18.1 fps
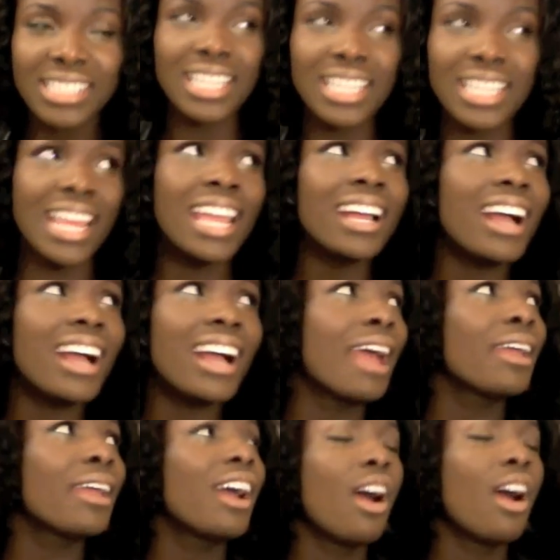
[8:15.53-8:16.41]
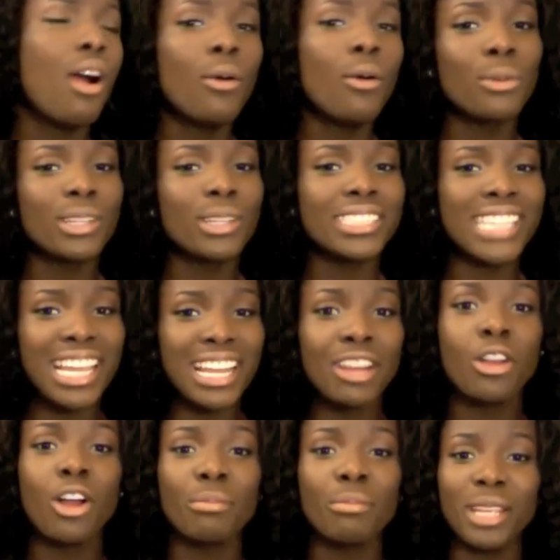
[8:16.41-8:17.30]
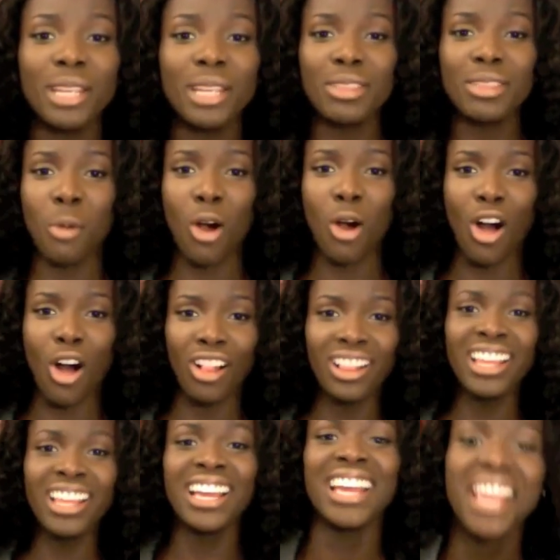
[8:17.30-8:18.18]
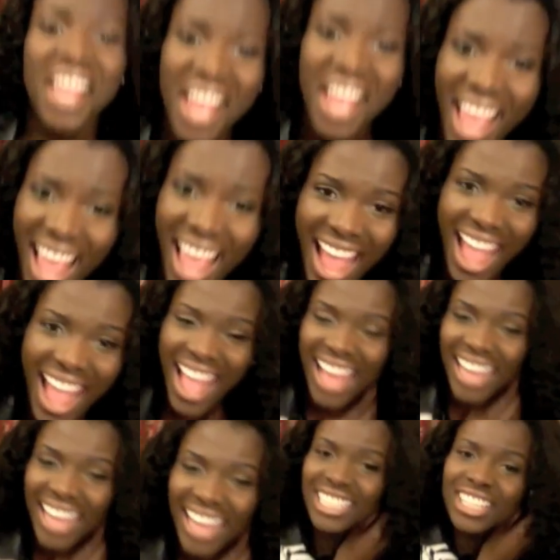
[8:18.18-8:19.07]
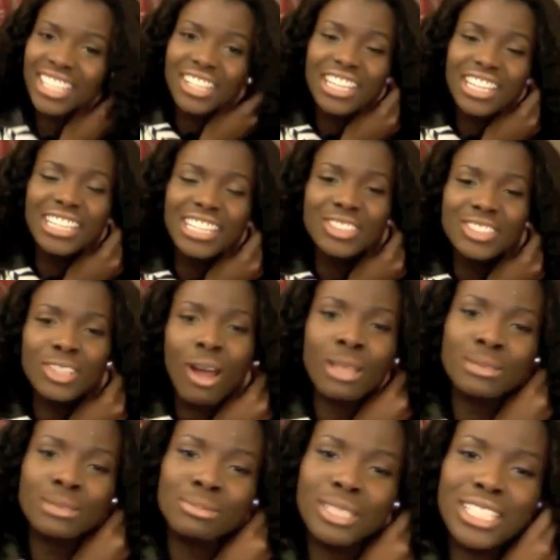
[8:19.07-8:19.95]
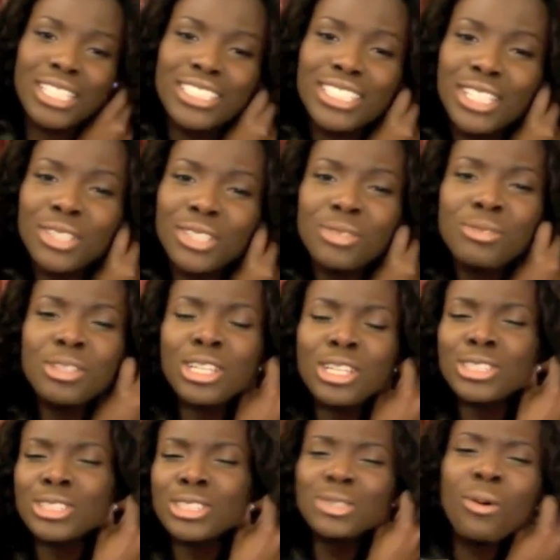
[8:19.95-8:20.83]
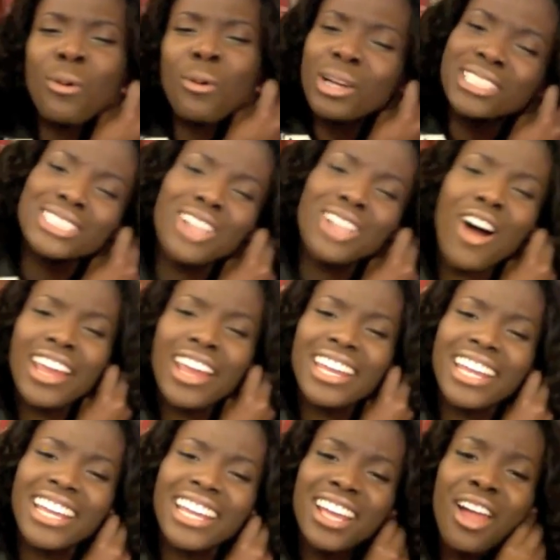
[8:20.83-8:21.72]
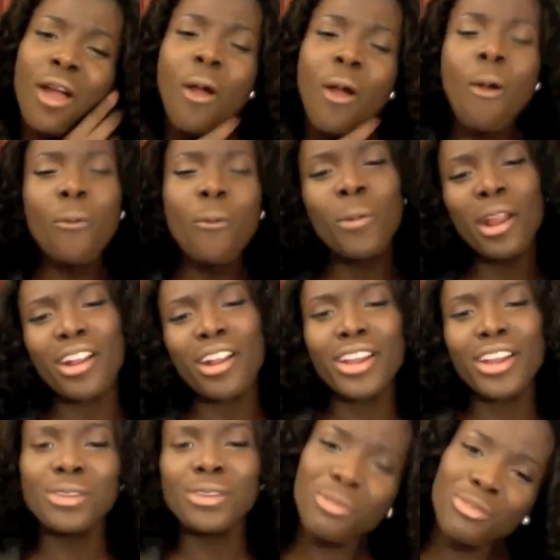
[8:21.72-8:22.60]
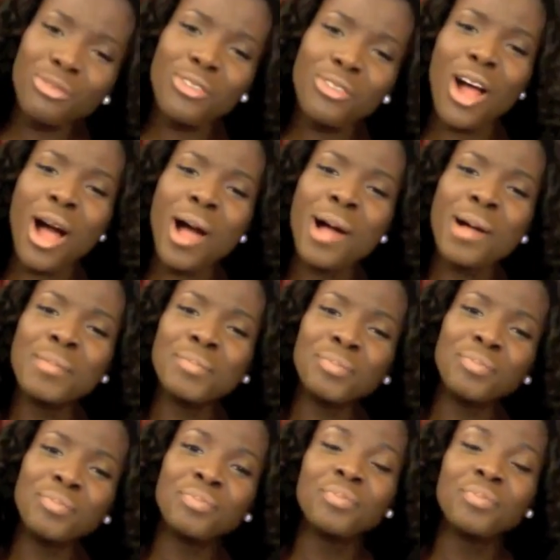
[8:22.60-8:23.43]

Today a guy was hitting on me in the mall, and he stops me and he's like, you look so exotic, where are you from?